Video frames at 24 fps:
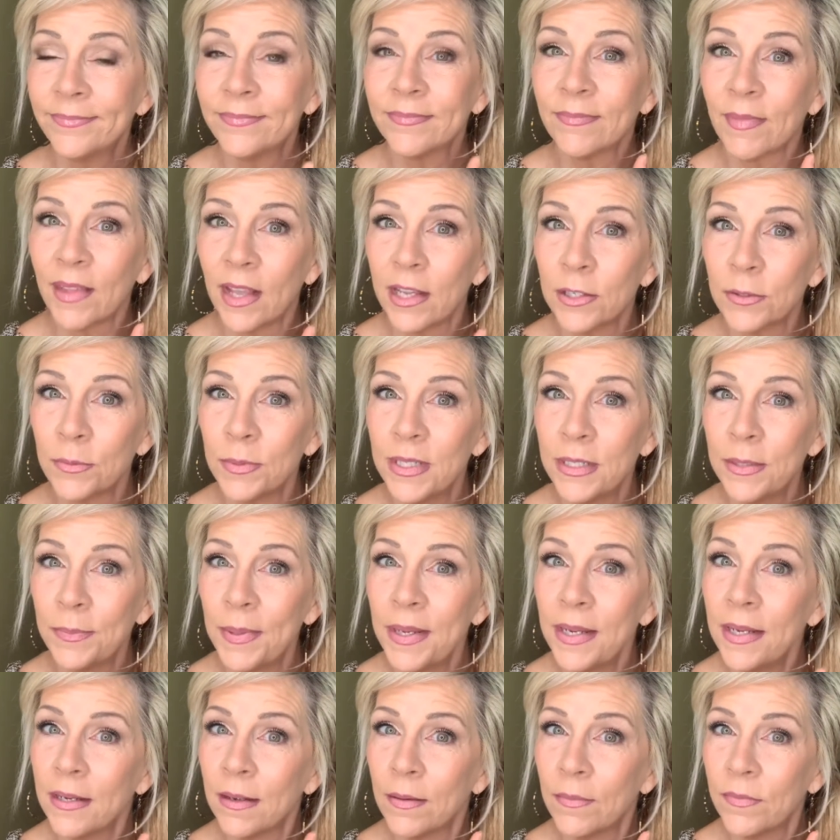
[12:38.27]
As we
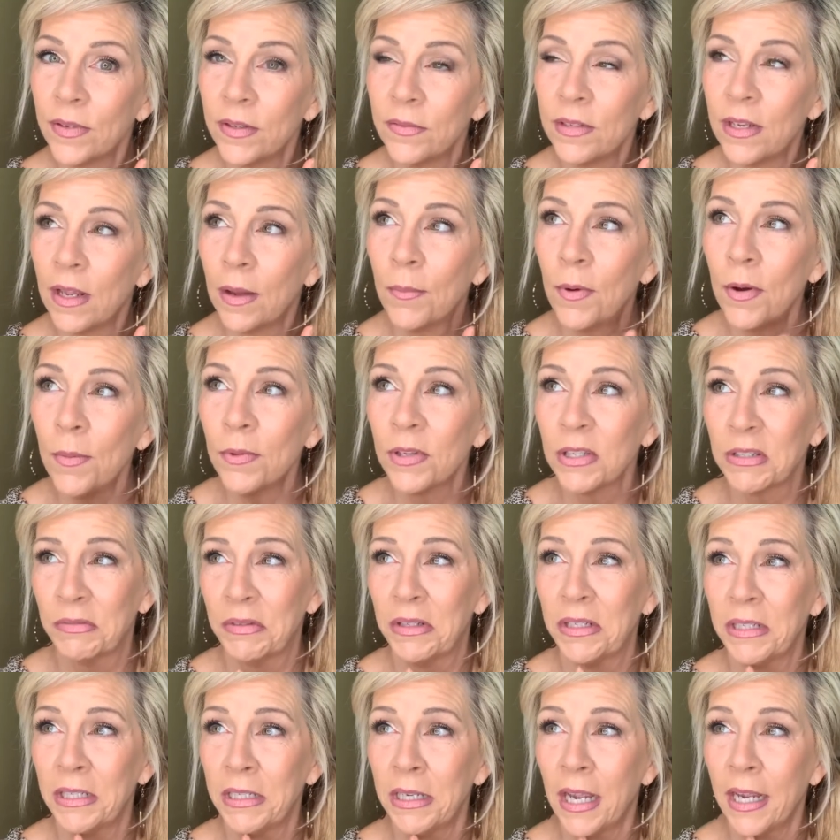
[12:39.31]
speak, I'm 50. I'm almost
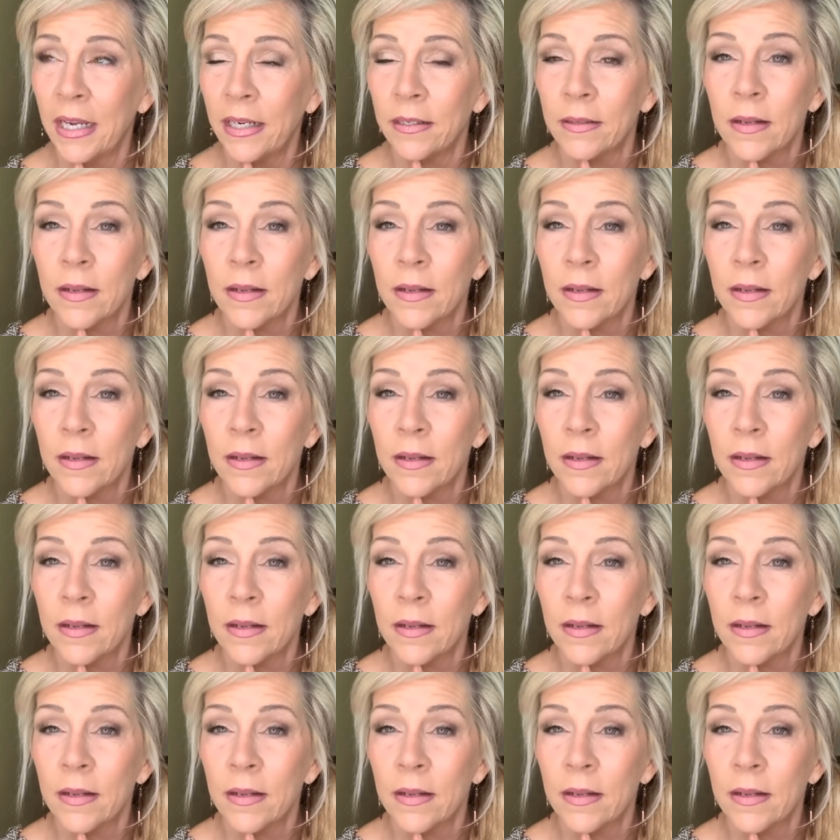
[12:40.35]
58.